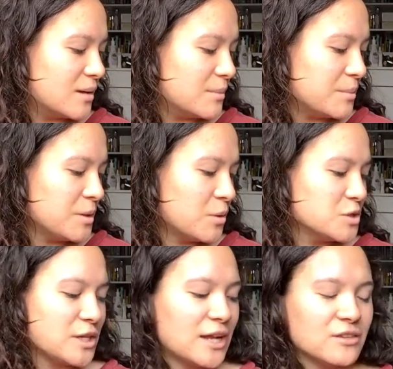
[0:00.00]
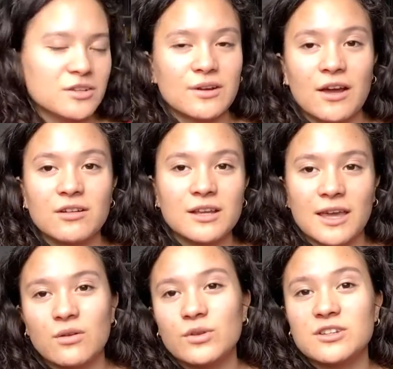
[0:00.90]
Let me hold your hand in the crowd.
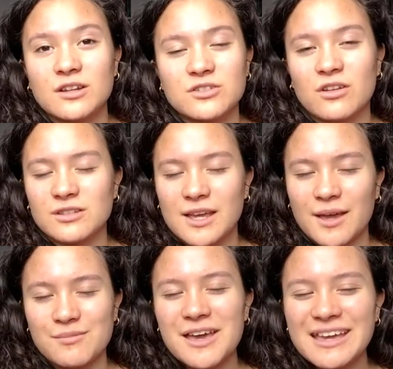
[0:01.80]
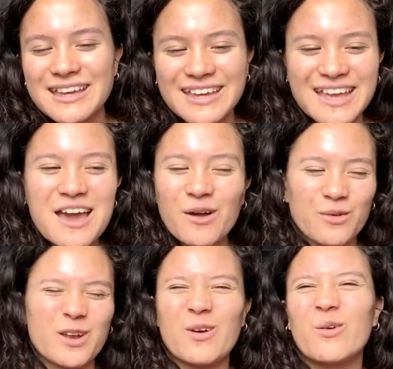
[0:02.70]
Again, we touch all the time.
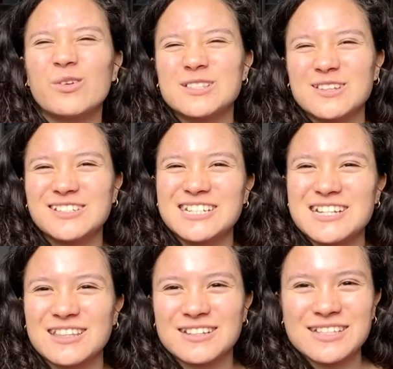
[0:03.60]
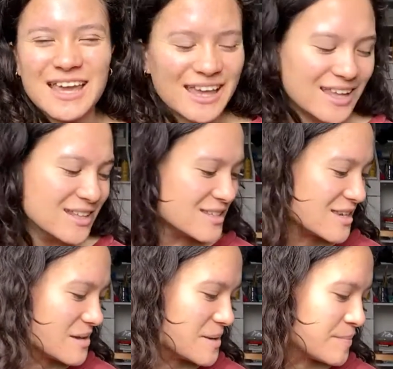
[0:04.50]
We're always holding each other's hands.
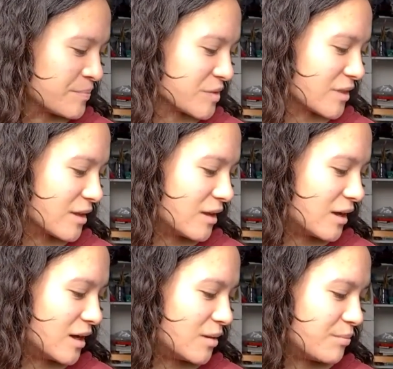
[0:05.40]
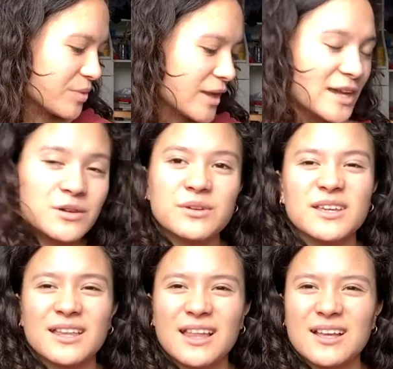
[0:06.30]
I don't want to
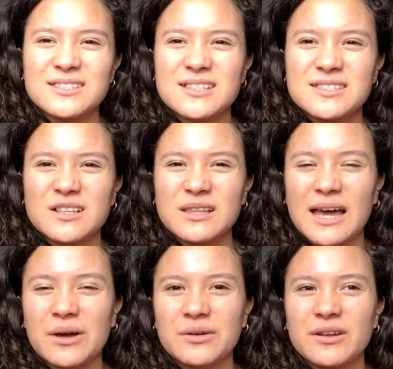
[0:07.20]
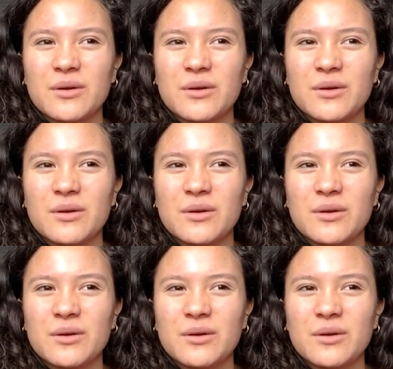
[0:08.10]
get lost, it's too loud.